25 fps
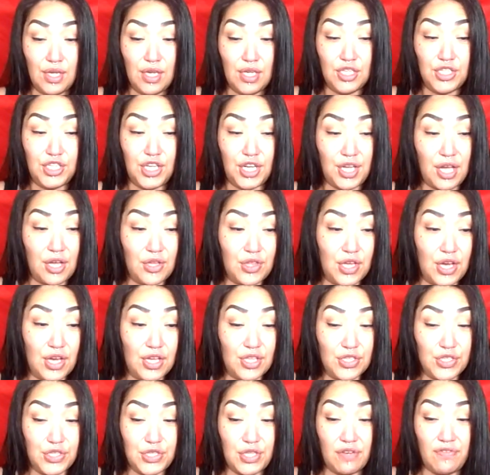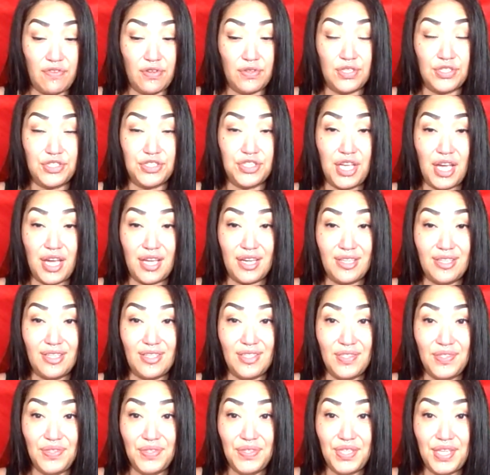check out the other stuff on the
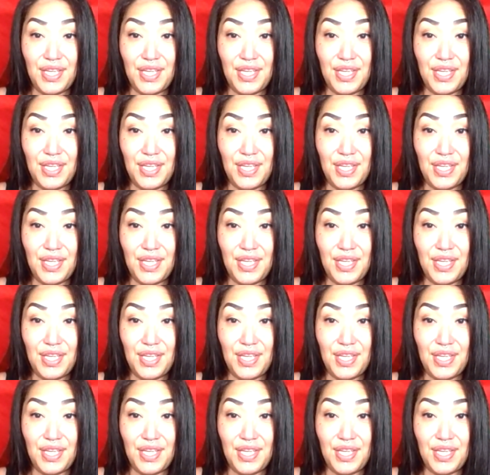channel.